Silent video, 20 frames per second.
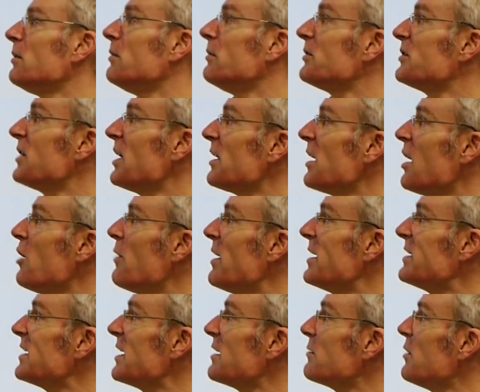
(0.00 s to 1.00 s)
So that
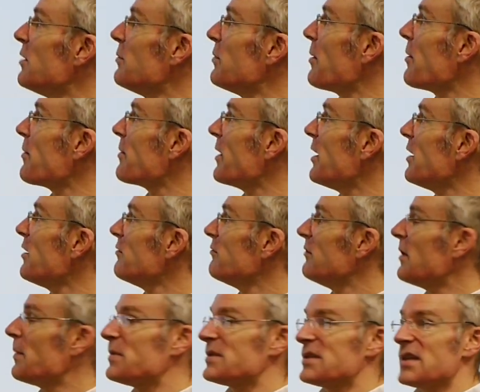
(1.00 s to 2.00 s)
0881 blah blah blah
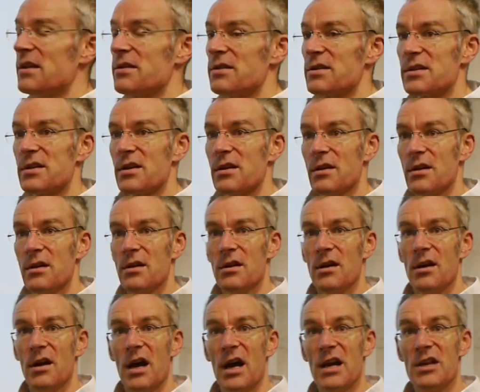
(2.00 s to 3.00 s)
represents
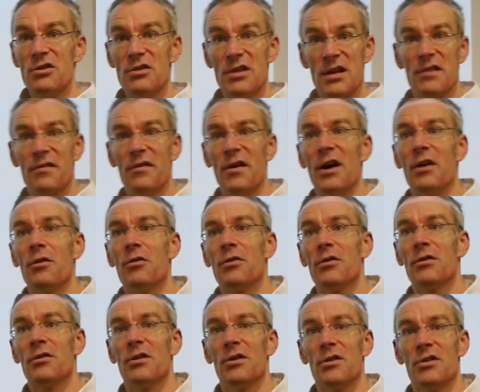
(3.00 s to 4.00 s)
a unique file
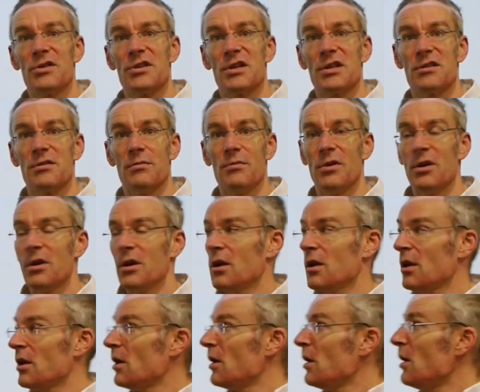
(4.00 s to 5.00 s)
on the system.
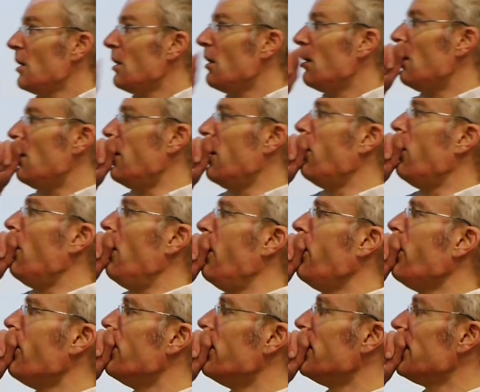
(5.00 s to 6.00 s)

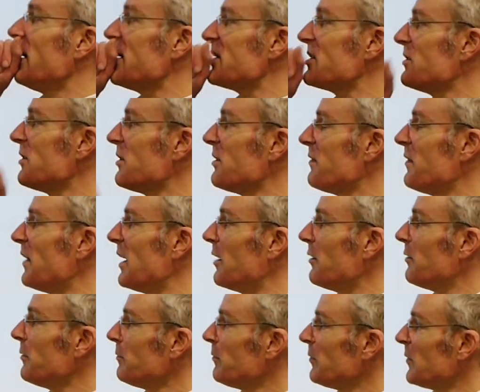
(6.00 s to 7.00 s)
That's another
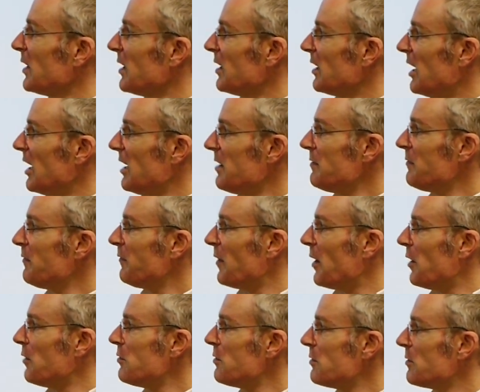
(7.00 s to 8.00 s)
file.
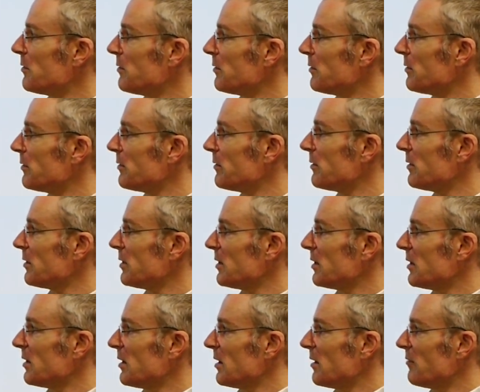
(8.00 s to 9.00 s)
Info
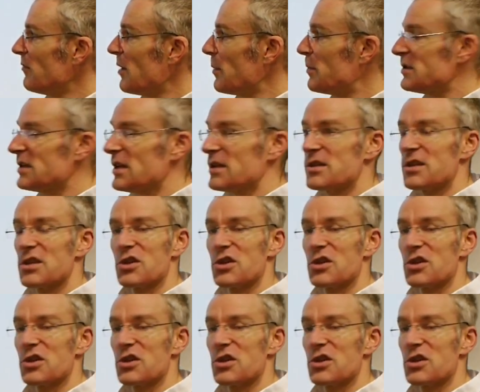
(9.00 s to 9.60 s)
represents the